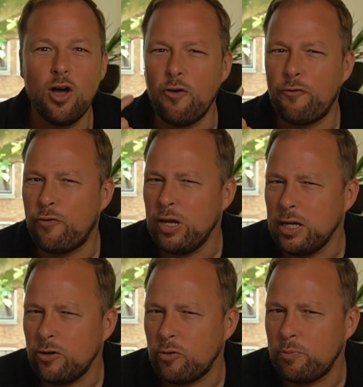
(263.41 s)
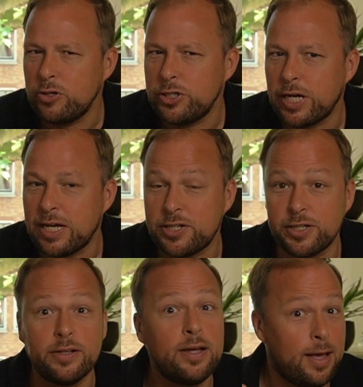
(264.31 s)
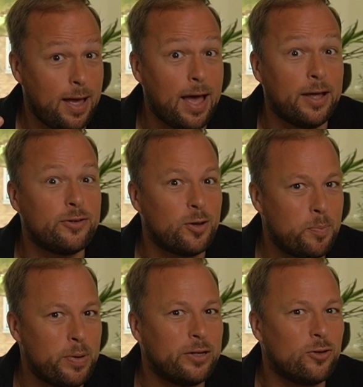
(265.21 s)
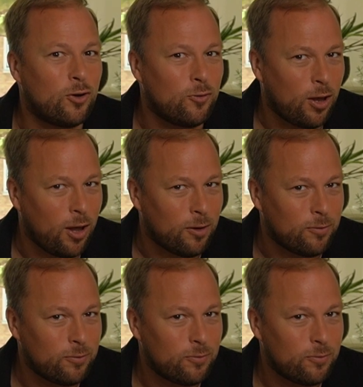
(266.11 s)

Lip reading: a feeling of appreciation and a bit of love.